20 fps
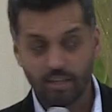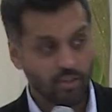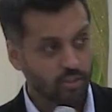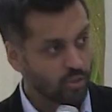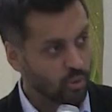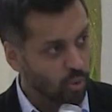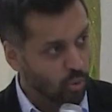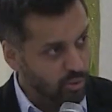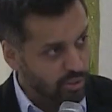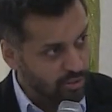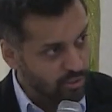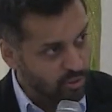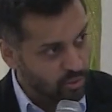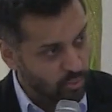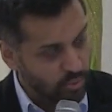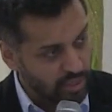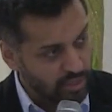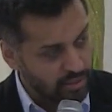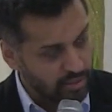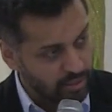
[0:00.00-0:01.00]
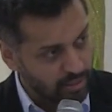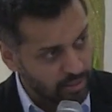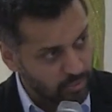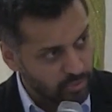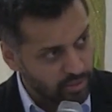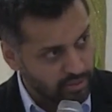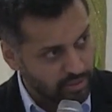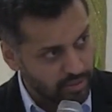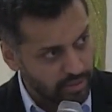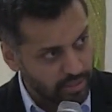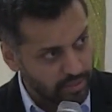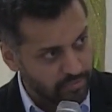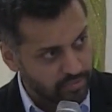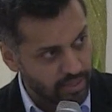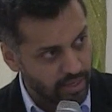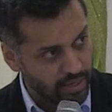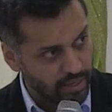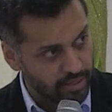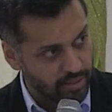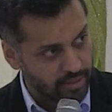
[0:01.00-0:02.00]
You only do one thing with your left
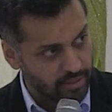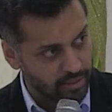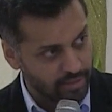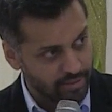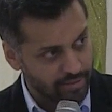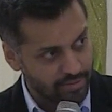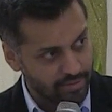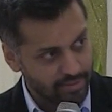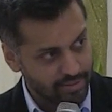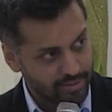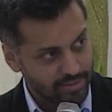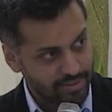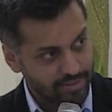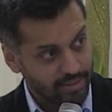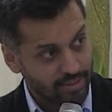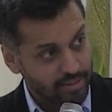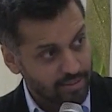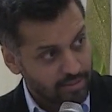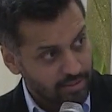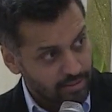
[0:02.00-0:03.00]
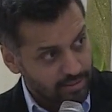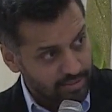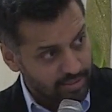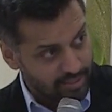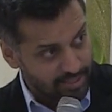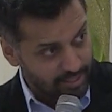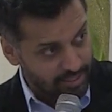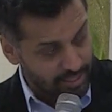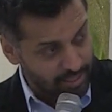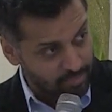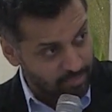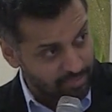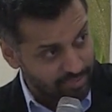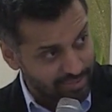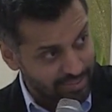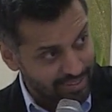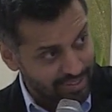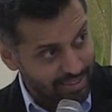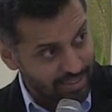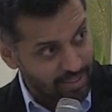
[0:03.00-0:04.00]
hand. Naseem,
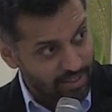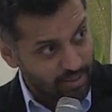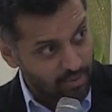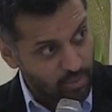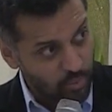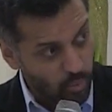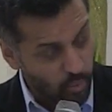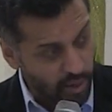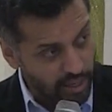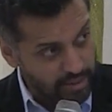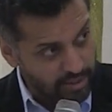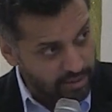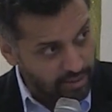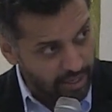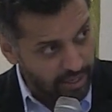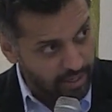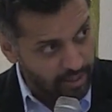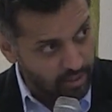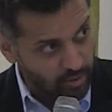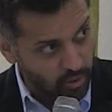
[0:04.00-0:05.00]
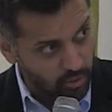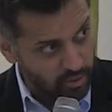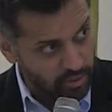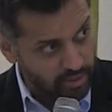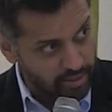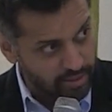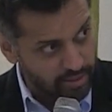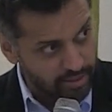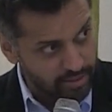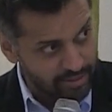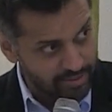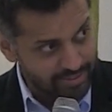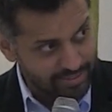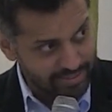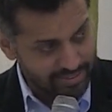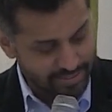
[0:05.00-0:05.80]
one thing only.